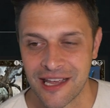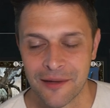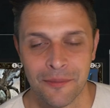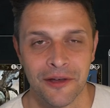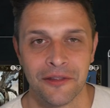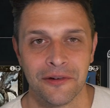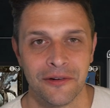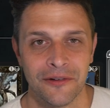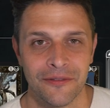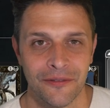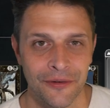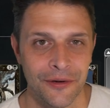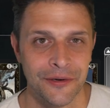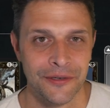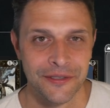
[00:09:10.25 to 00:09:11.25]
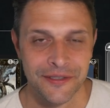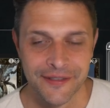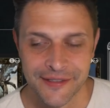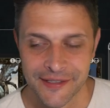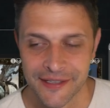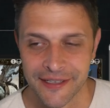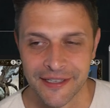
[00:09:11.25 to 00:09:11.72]
Mother of
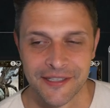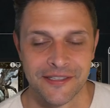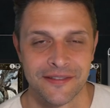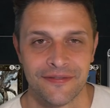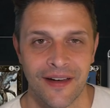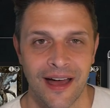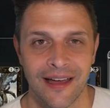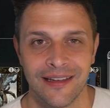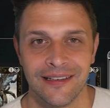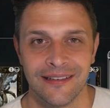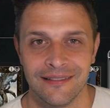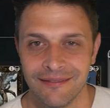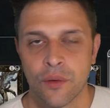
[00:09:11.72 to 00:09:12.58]
Ruins. It's fine.